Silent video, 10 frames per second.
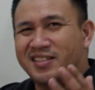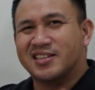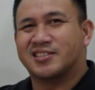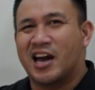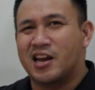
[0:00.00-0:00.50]

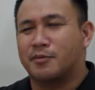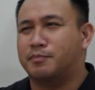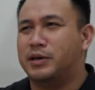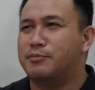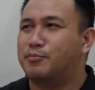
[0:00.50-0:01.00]
This is gonna
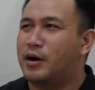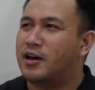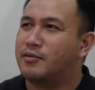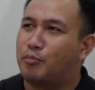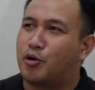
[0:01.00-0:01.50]
be
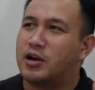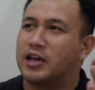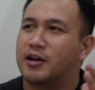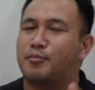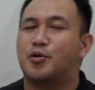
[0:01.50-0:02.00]
more
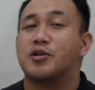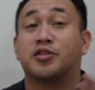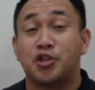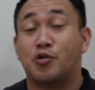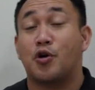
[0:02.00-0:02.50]
like a more
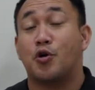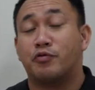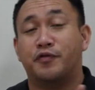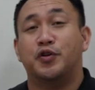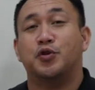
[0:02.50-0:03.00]
thorough
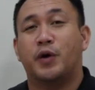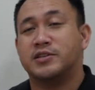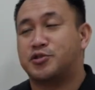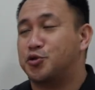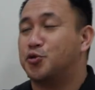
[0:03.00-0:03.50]
review
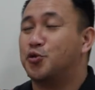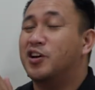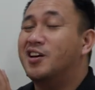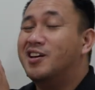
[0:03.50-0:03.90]
as to